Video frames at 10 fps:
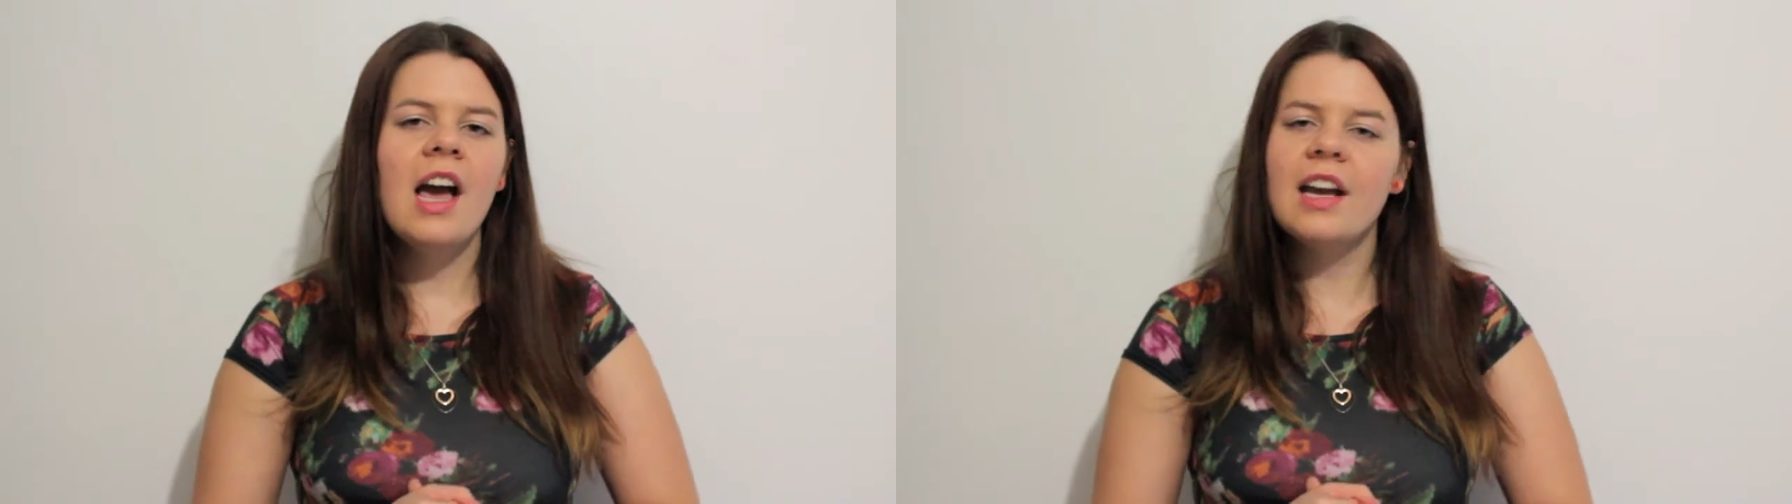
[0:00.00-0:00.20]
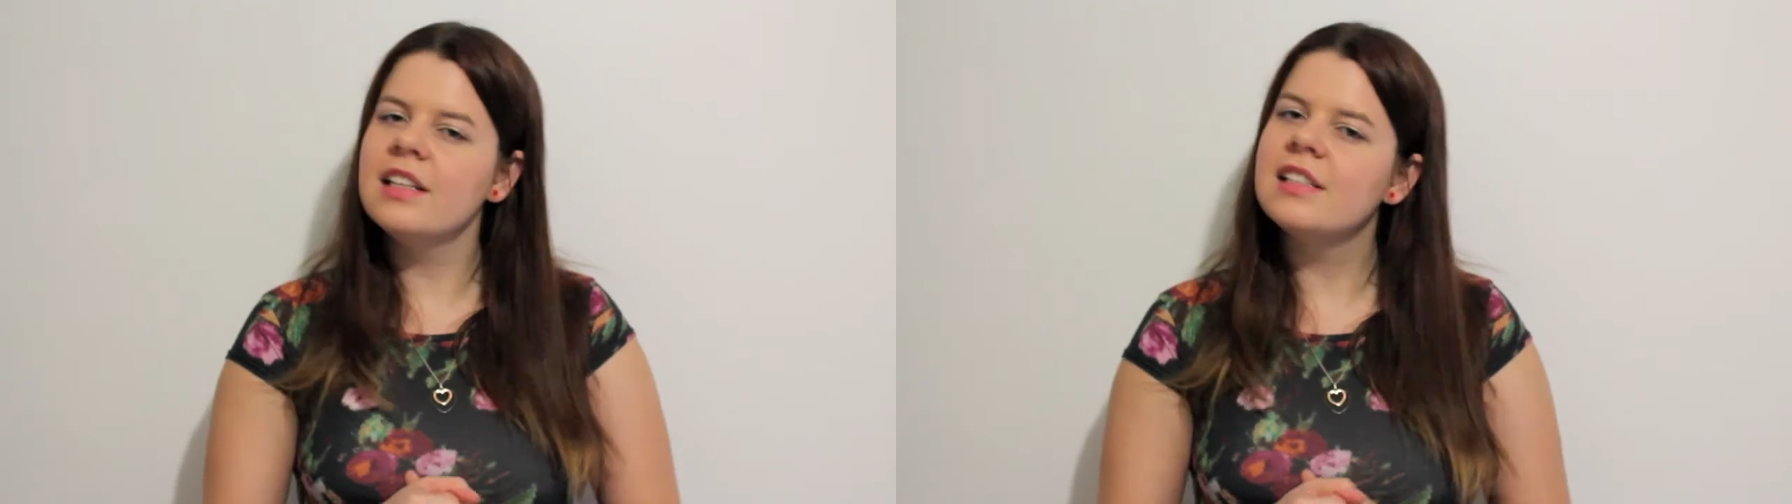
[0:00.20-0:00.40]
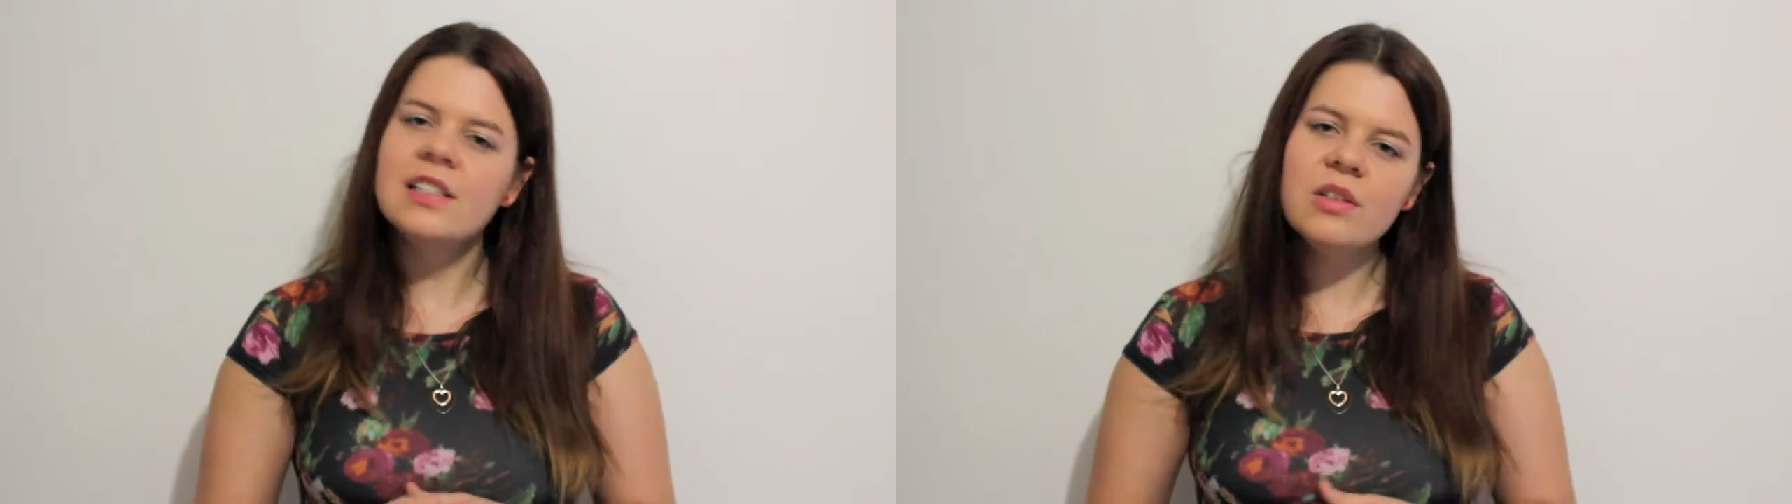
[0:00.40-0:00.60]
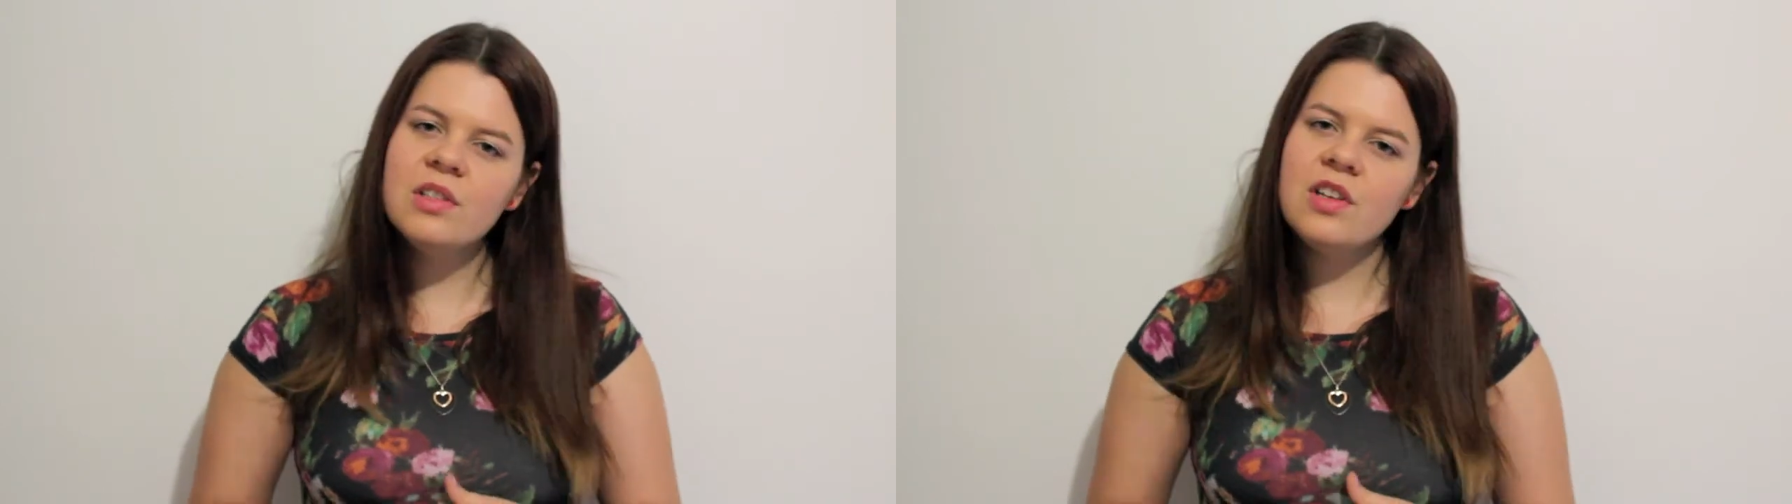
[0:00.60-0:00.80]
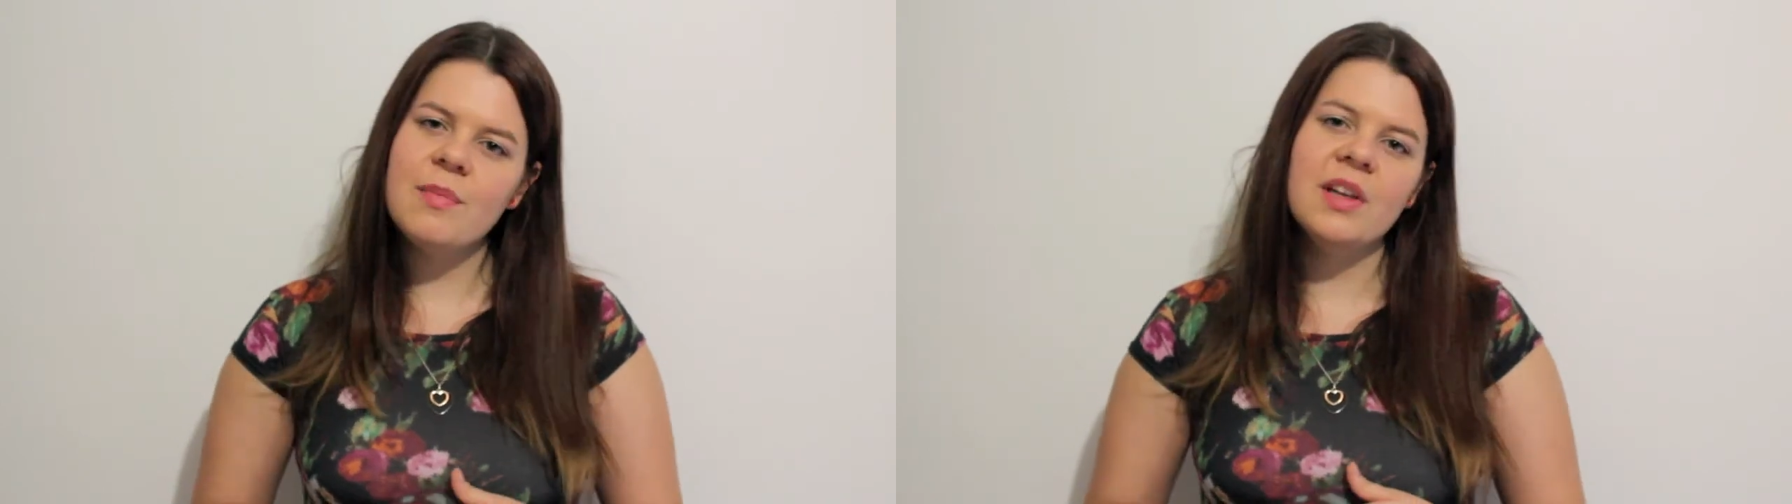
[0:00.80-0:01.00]
I can
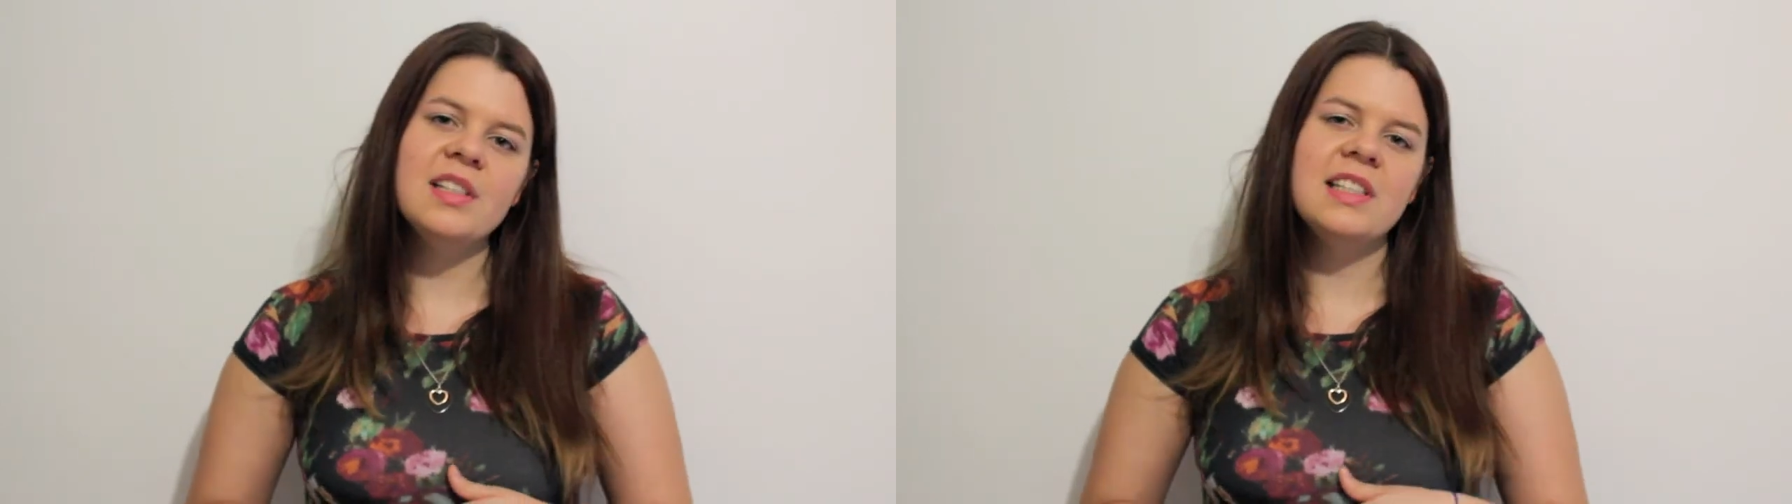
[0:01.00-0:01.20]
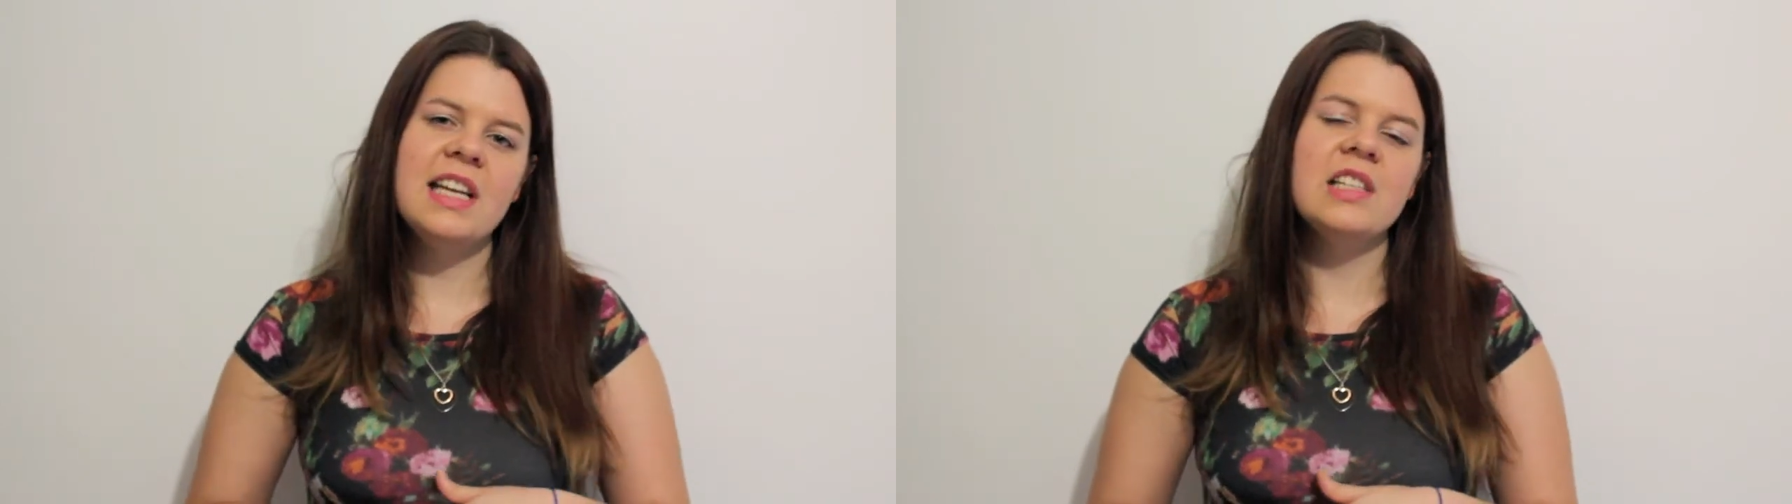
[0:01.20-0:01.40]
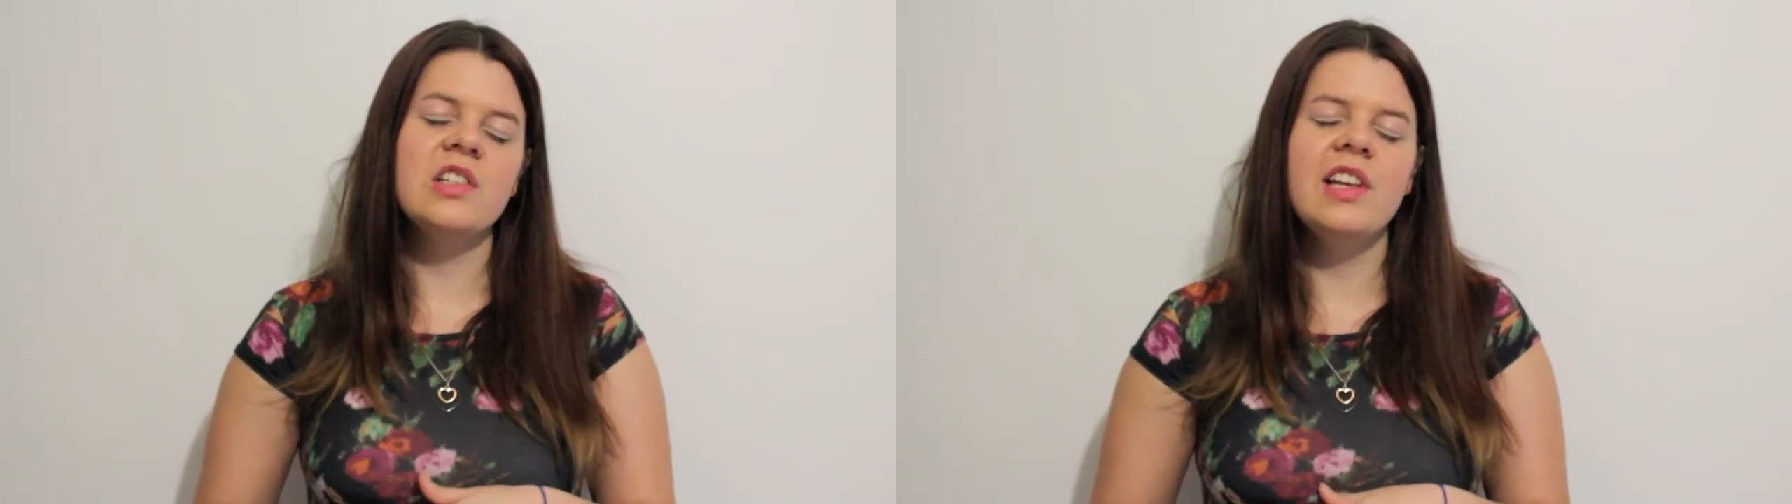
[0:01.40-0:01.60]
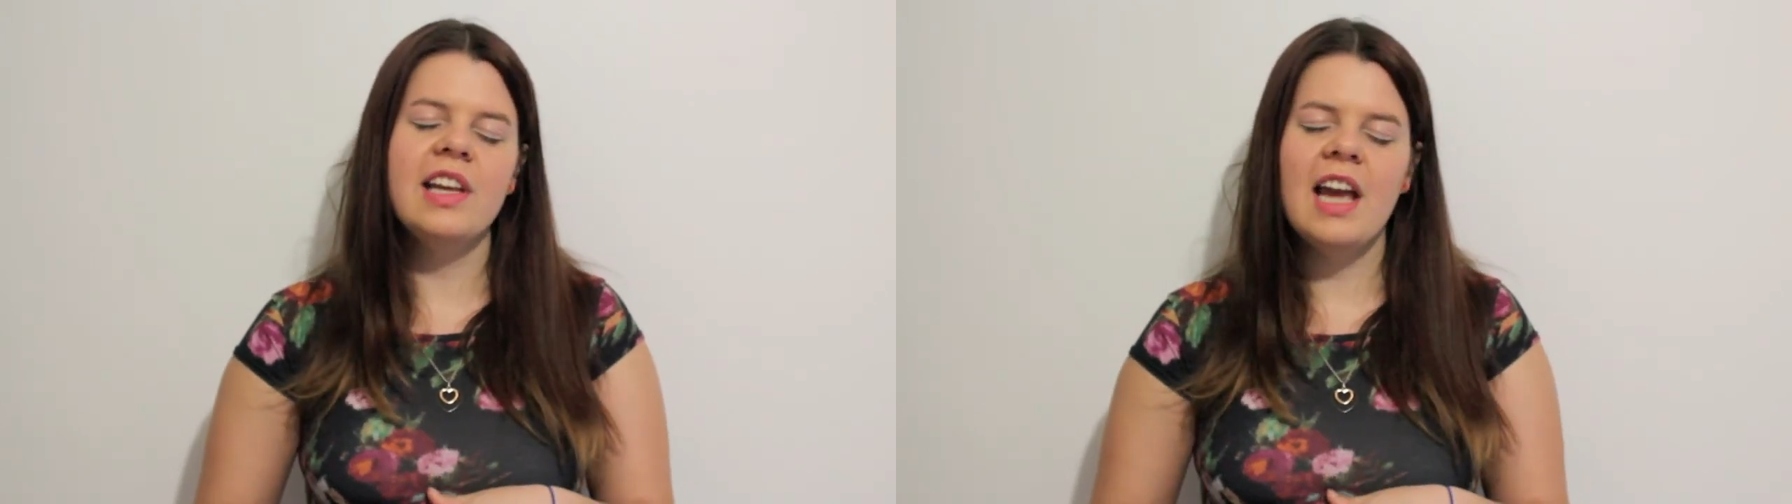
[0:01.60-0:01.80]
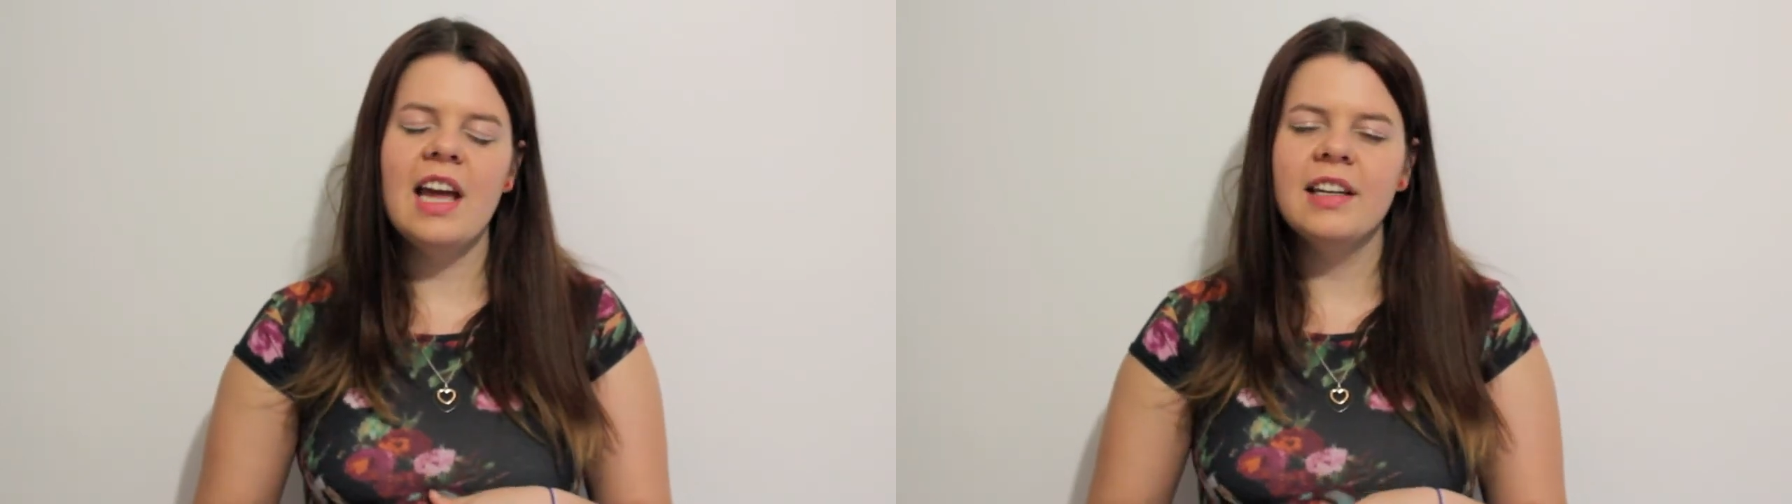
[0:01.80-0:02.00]
still do most things
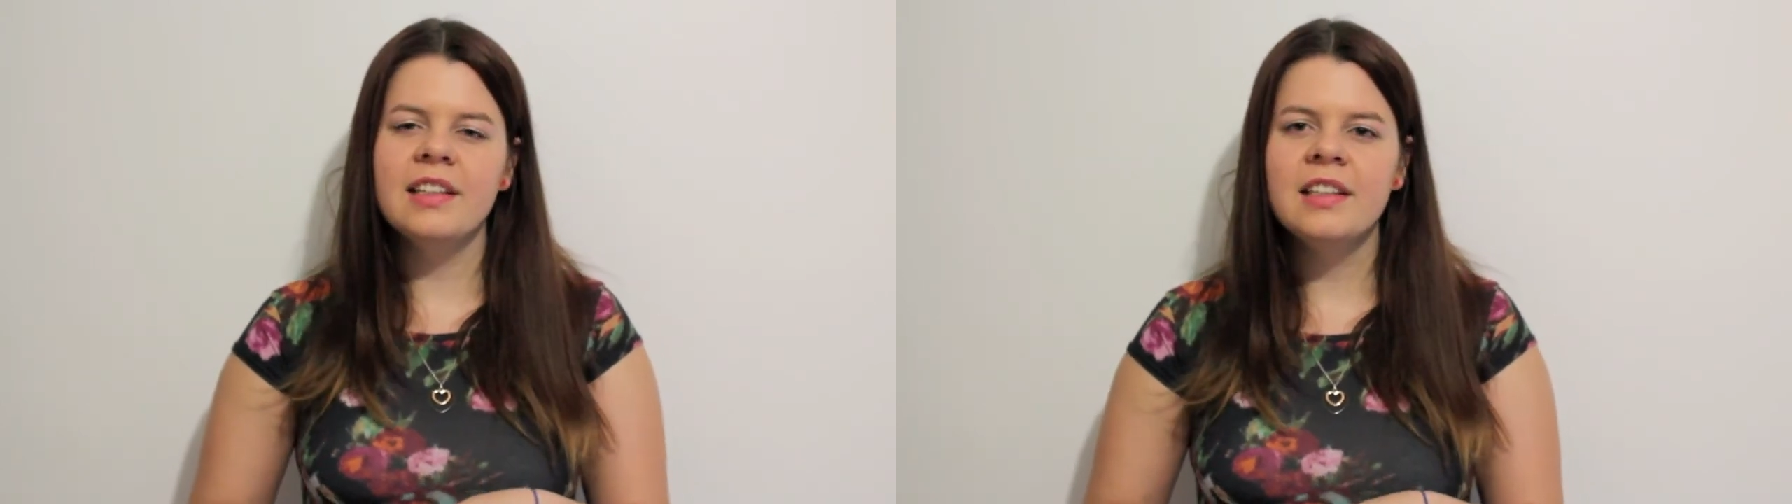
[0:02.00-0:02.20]
you can.